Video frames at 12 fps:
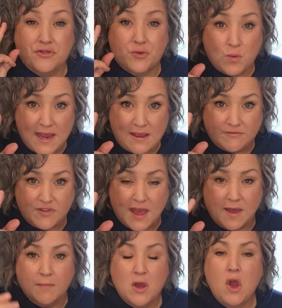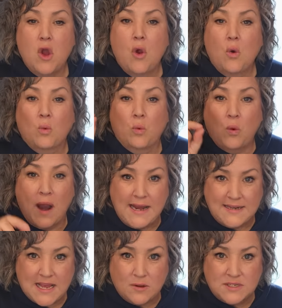three of them
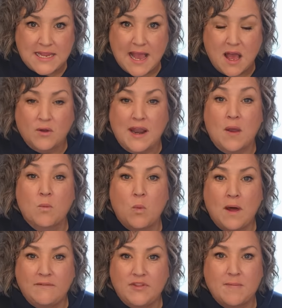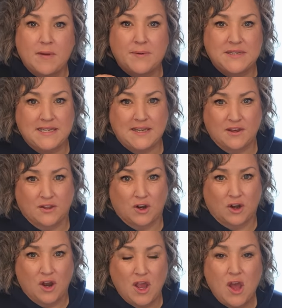right downtown, and one of them in
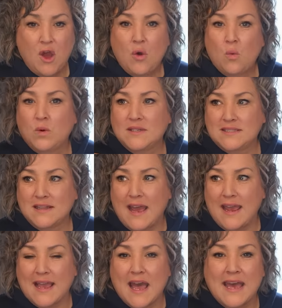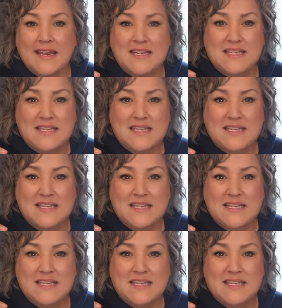particular was like a